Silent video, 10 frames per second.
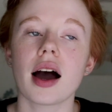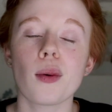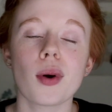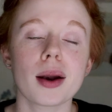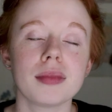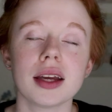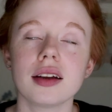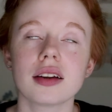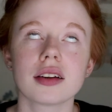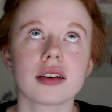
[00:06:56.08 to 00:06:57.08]
I want to
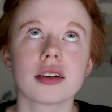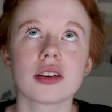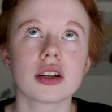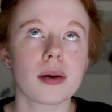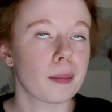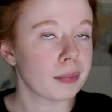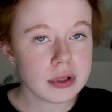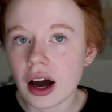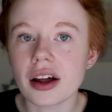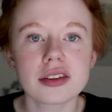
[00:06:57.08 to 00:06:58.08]
meet
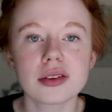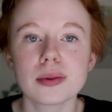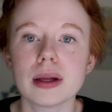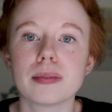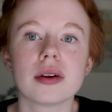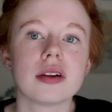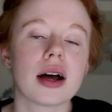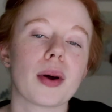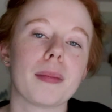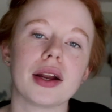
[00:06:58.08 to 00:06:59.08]
tons of new people,
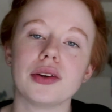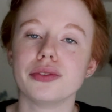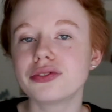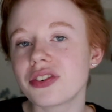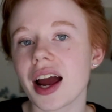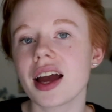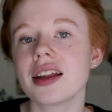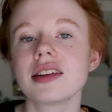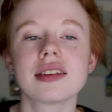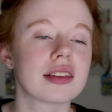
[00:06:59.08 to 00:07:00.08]
I want to make new
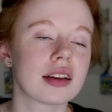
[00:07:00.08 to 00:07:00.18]
friends.